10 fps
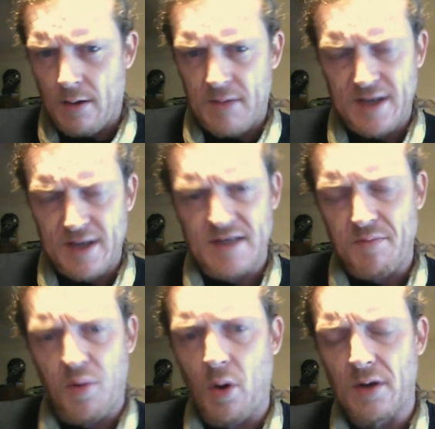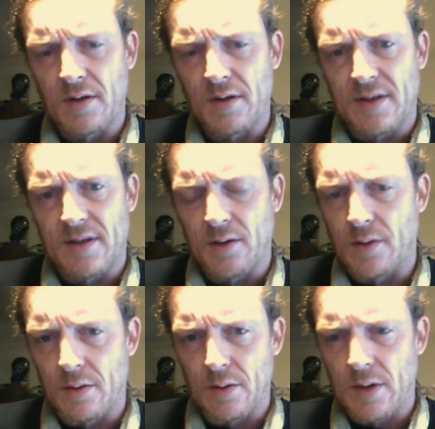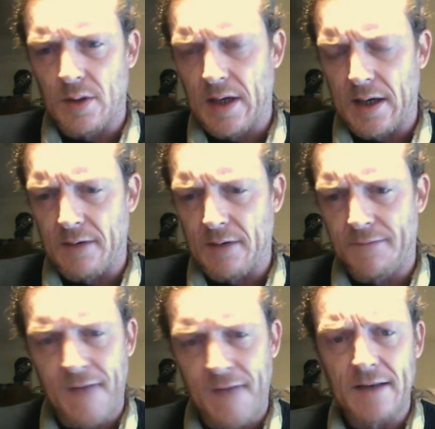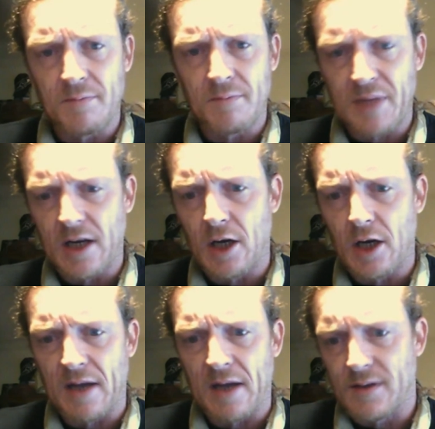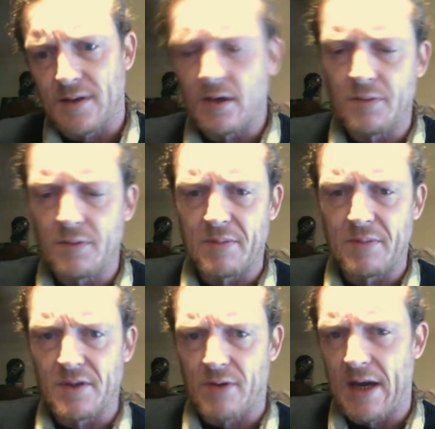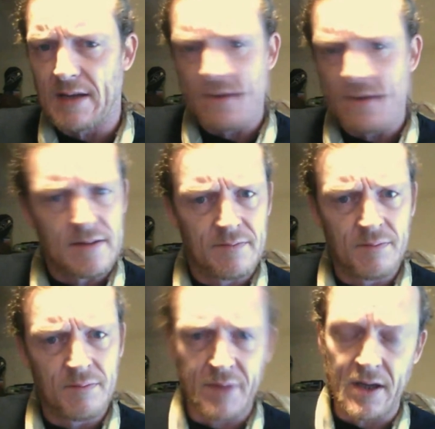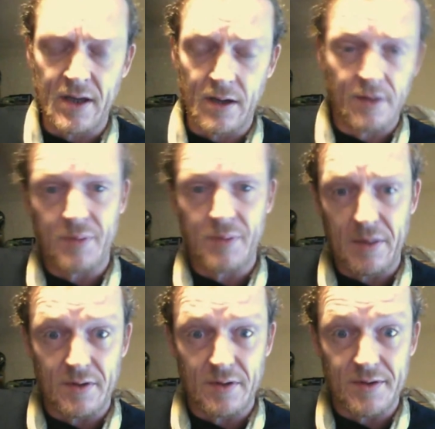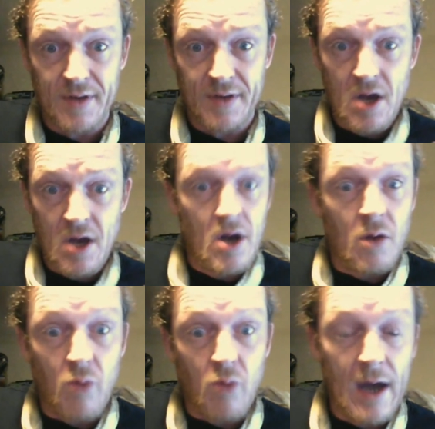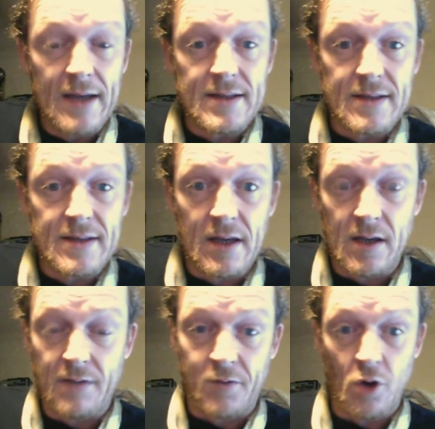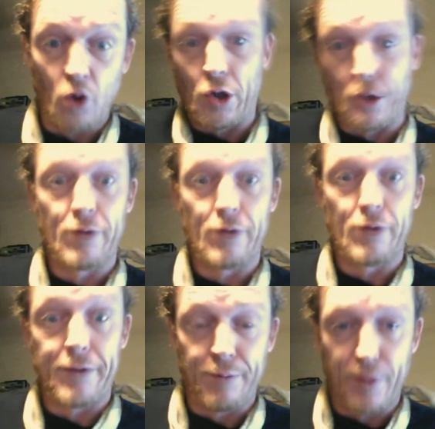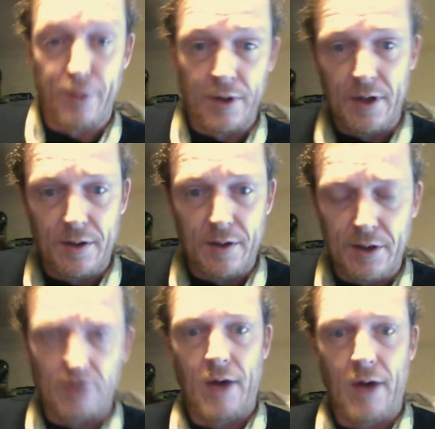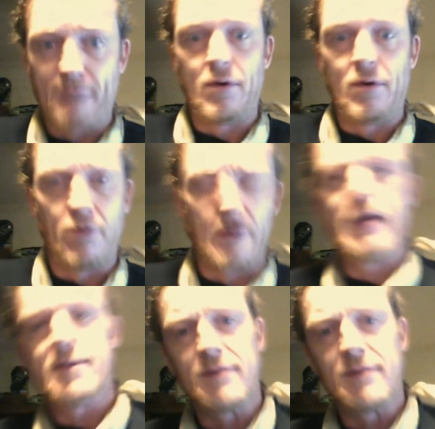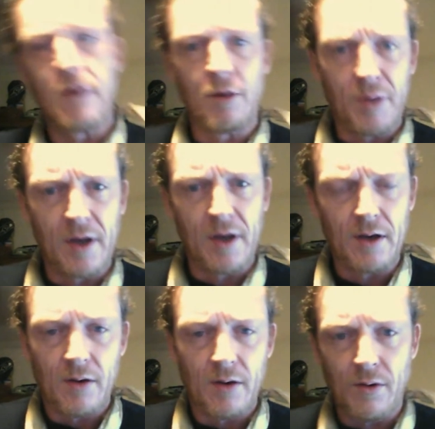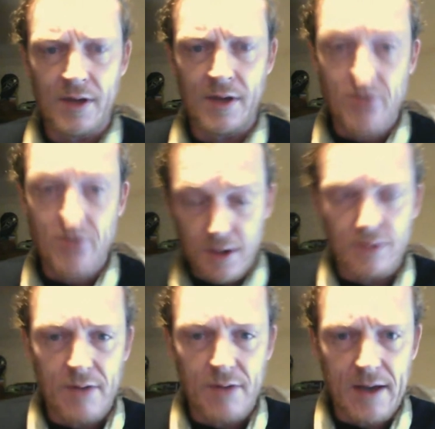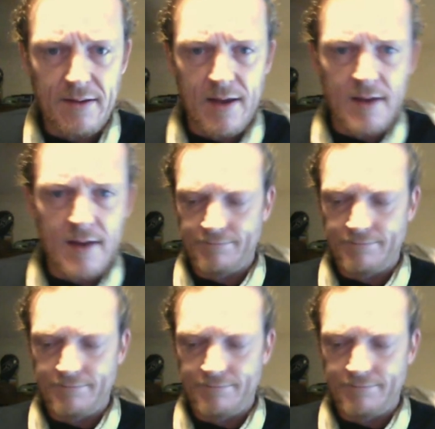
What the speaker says: it's important to fight and bicker about certain people's rights, but other people's rights, if you don't agree with them politically, you have no rights in their opinion, or they treat you like that.